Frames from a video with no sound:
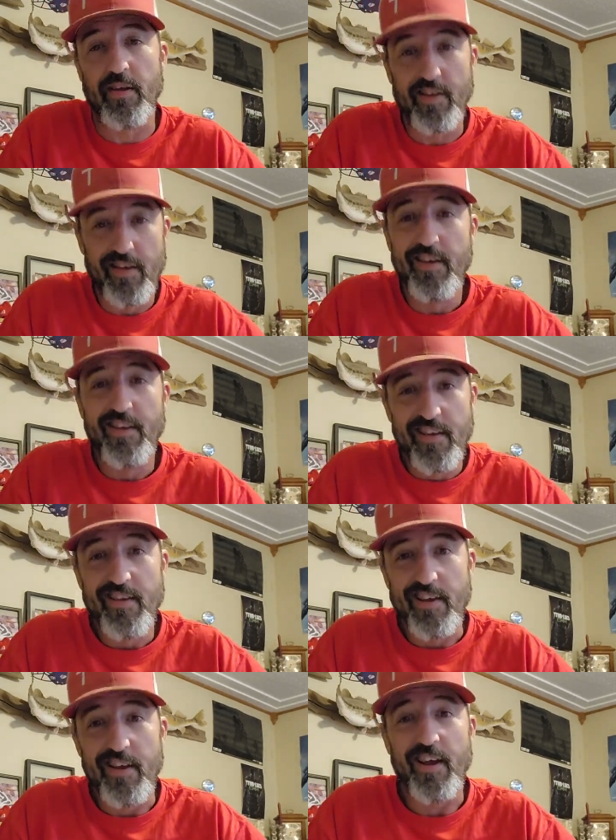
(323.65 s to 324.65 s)
it
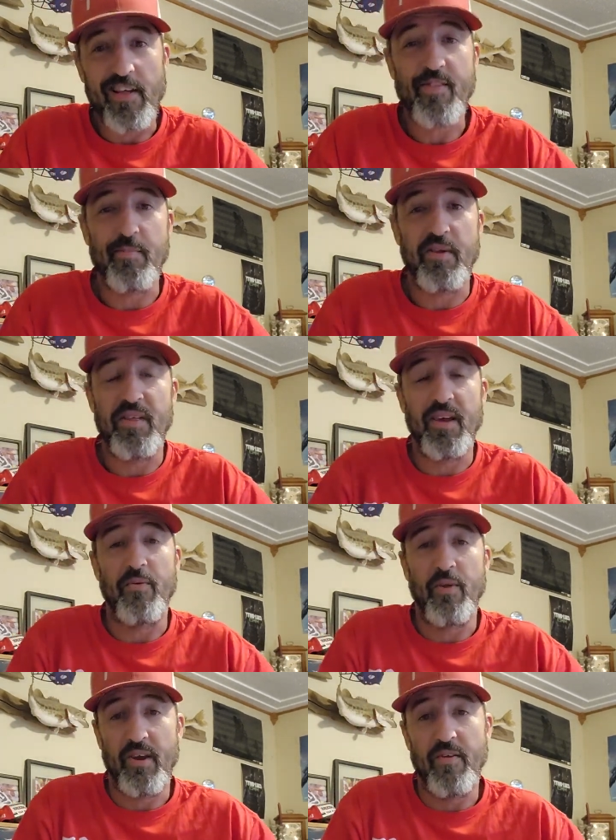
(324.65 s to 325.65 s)
has to be
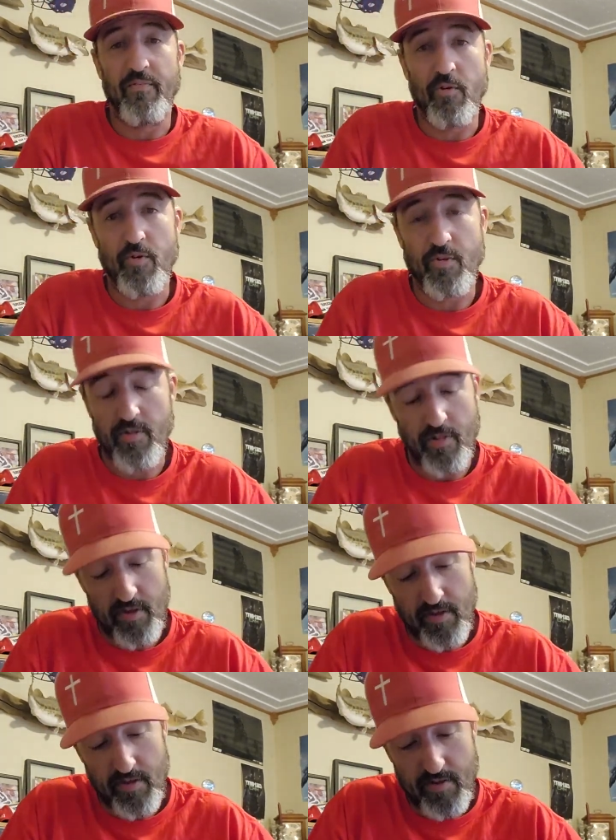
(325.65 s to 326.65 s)
that way,
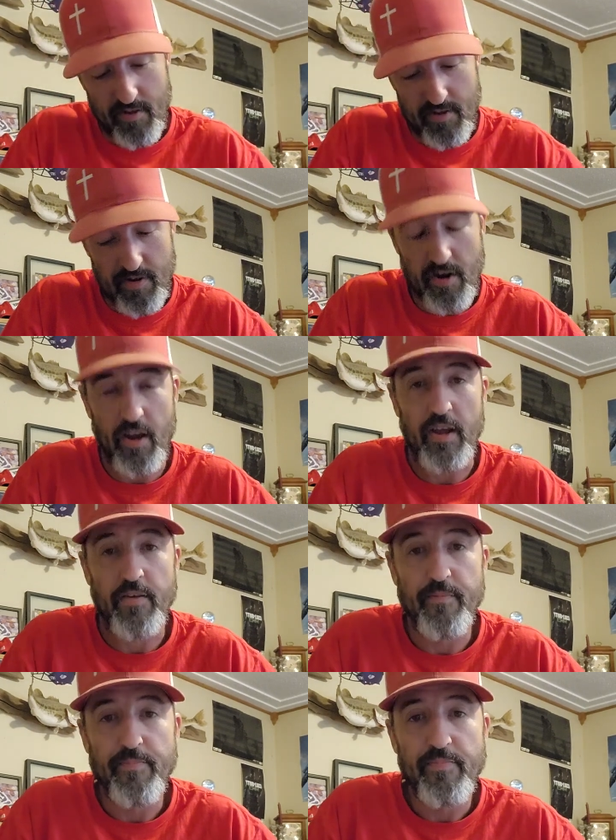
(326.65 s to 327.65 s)
unfortunately. All
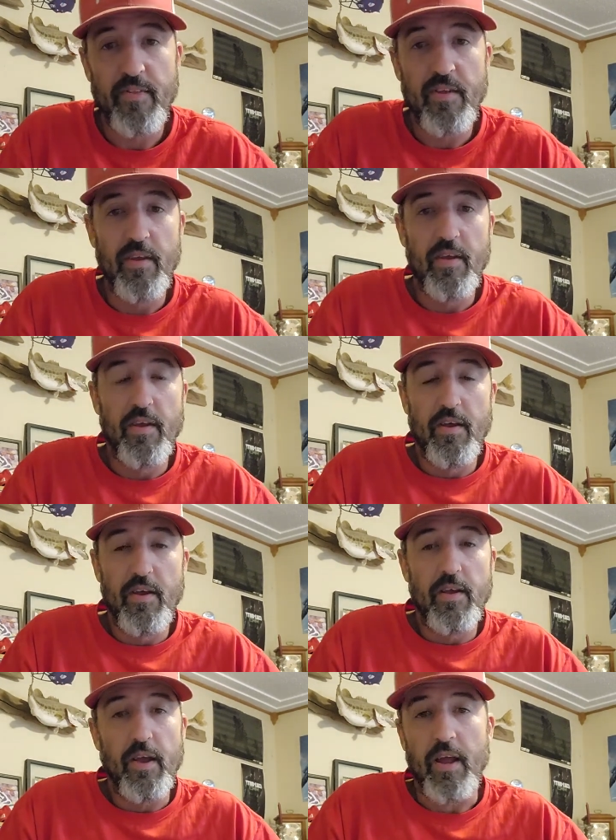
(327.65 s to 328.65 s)
right.
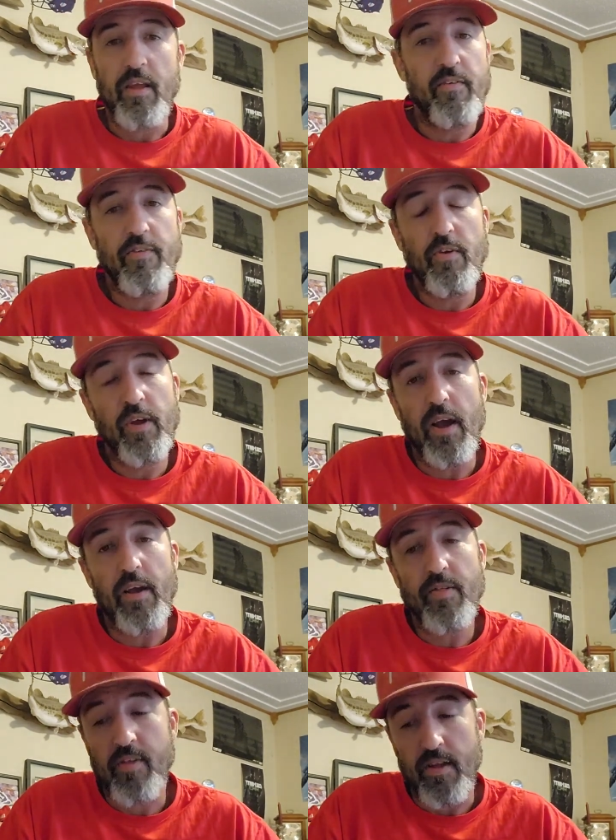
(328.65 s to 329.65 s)
Any of you
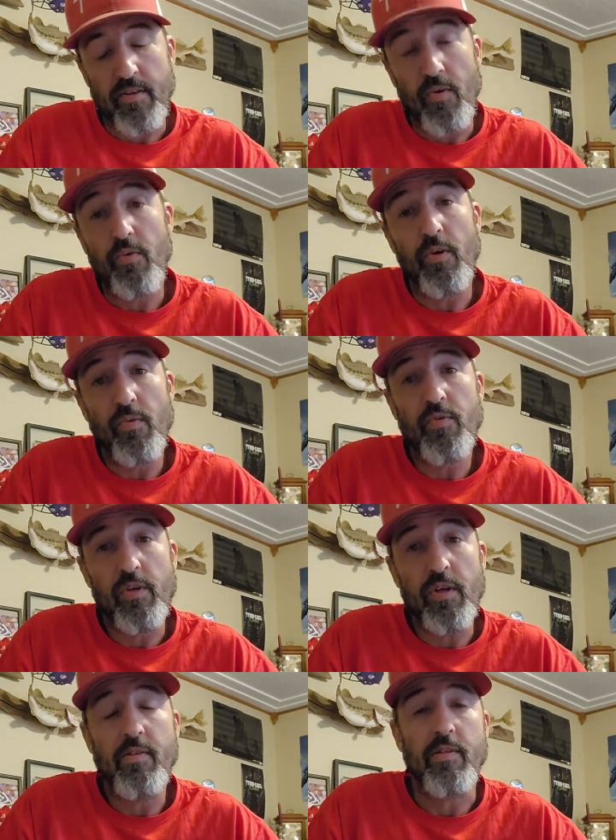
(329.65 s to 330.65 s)
guys that don't know
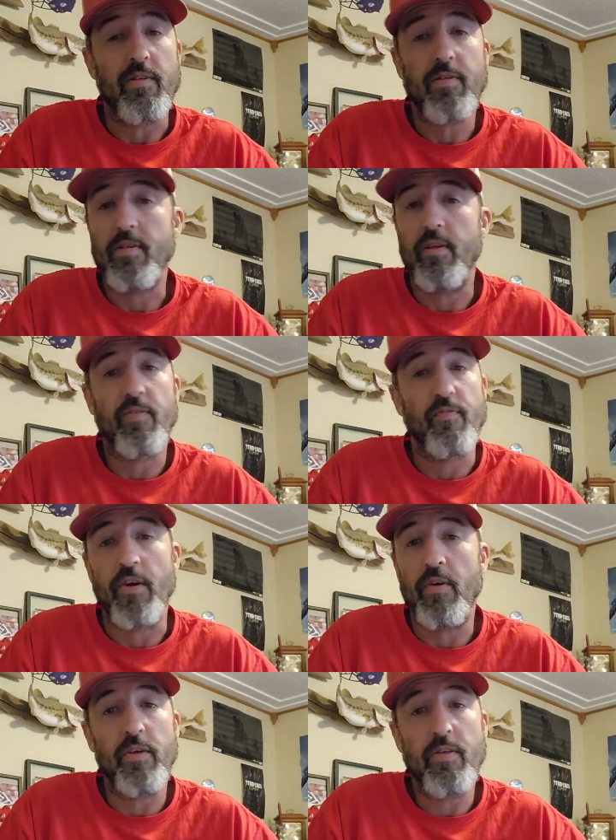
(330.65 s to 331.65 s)
Jesus, it's
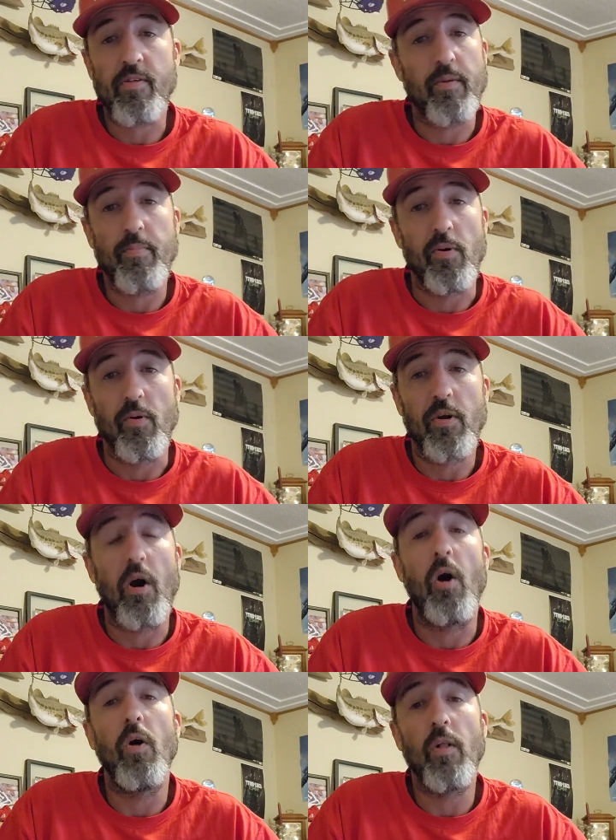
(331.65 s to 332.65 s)
very simple.
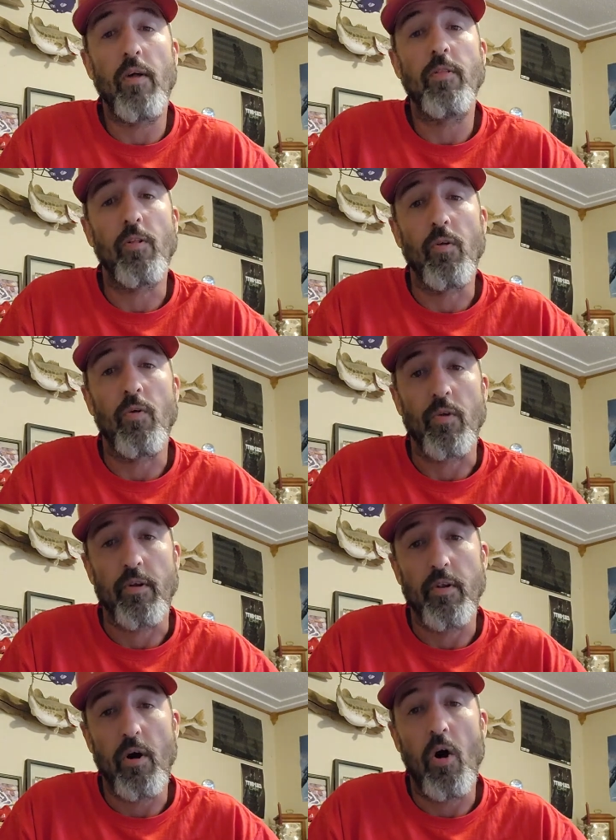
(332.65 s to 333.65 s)
Call on the Lord.